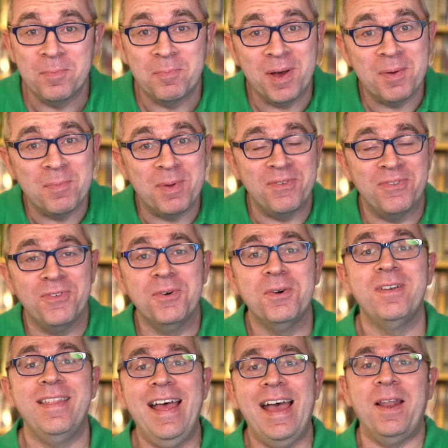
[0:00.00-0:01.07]
but
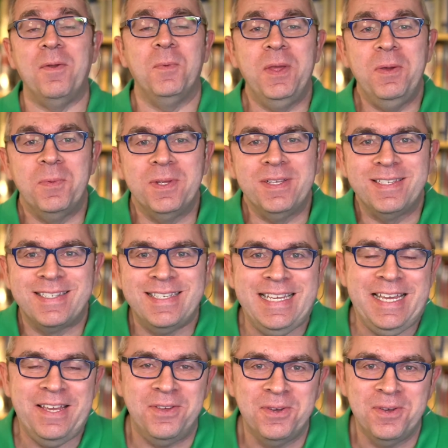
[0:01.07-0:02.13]
before that, we will
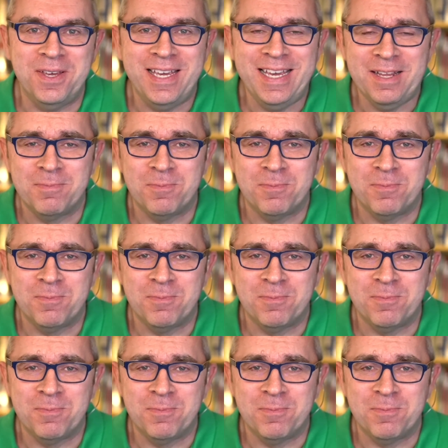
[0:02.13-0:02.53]
see you here.